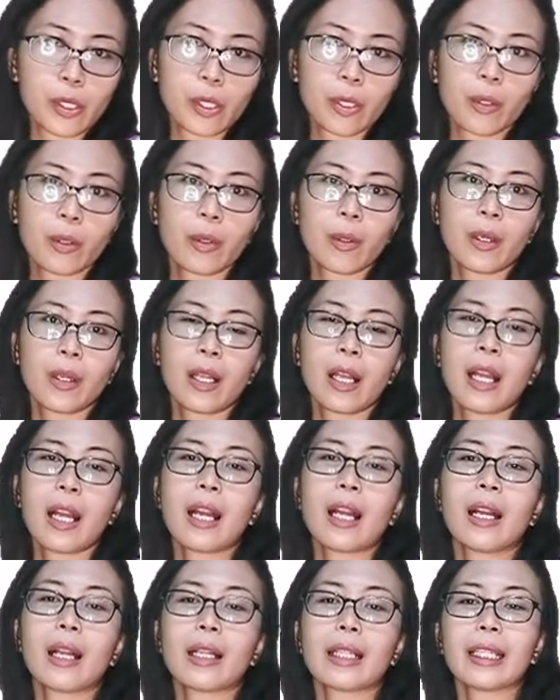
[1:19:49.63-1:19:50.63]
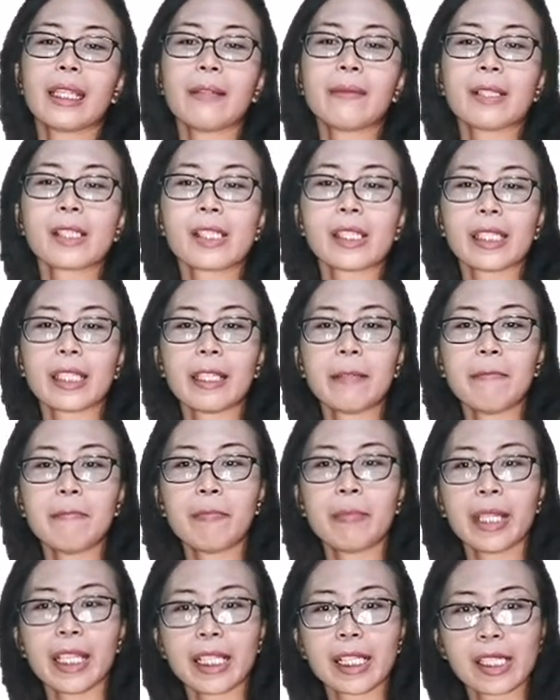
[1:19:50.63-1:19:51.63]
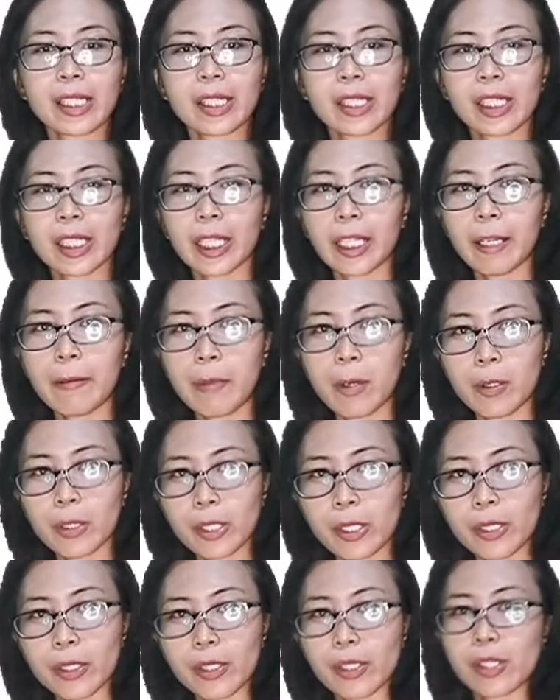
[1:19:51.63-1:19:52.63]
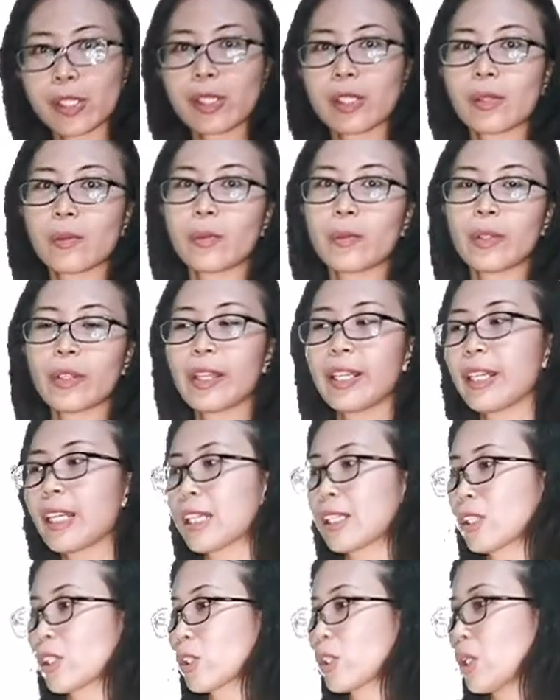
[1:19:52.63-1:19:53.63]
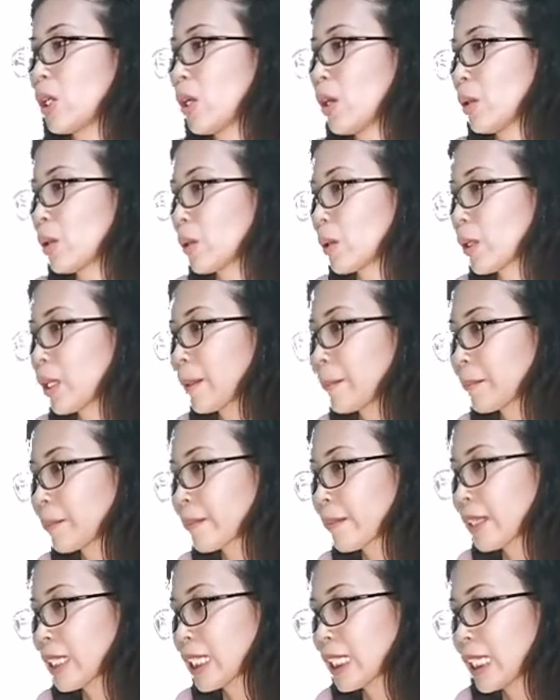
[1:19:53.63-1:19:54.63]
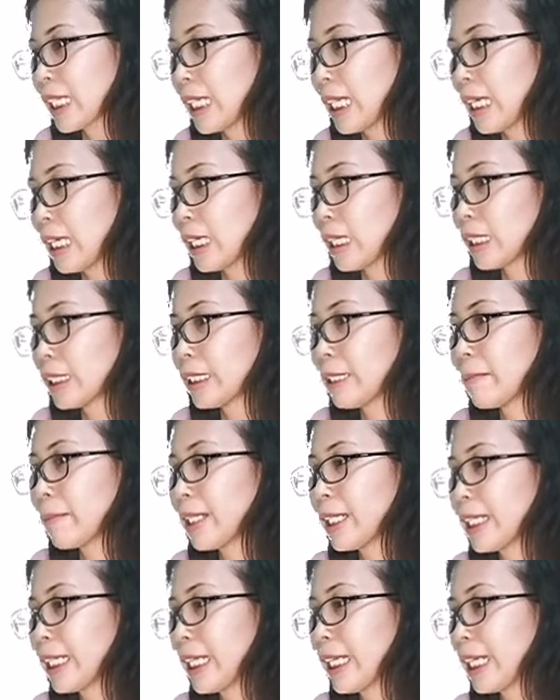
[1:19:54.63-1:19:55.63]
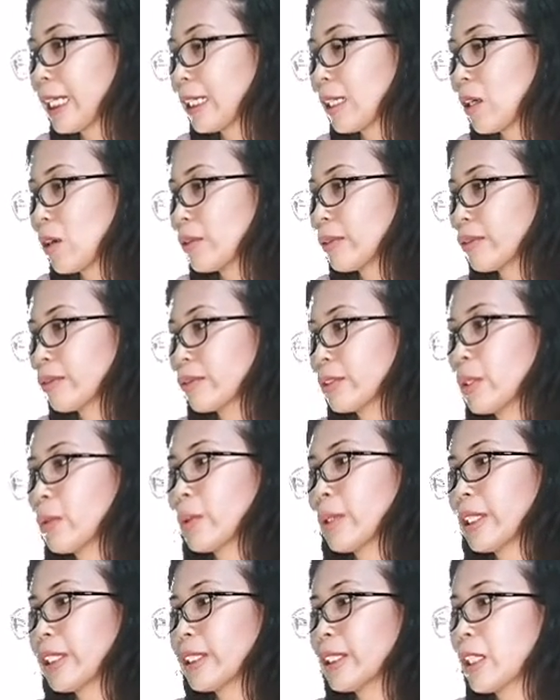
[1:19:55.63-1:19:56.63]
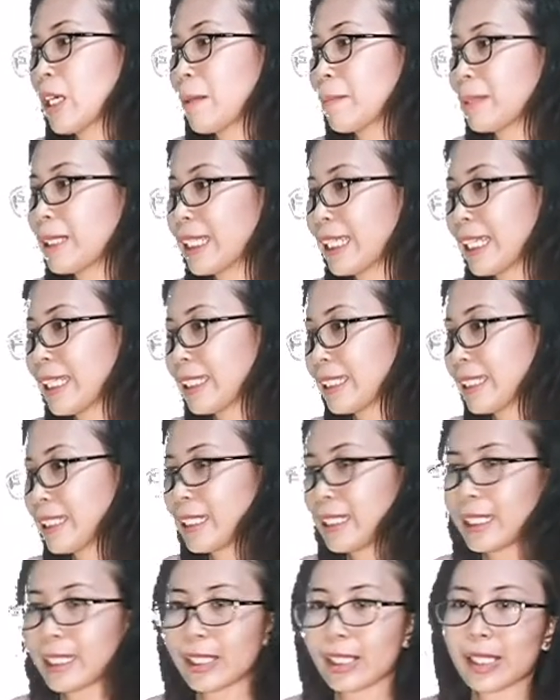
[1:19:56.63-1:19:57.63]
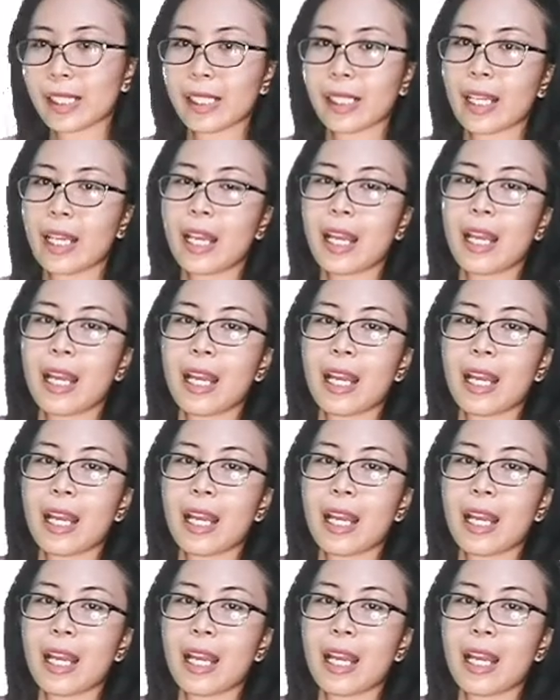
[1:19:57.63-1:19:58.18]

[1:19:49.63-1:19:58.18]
also give us a mixed emotions within us. So, the meaning of the word complicated is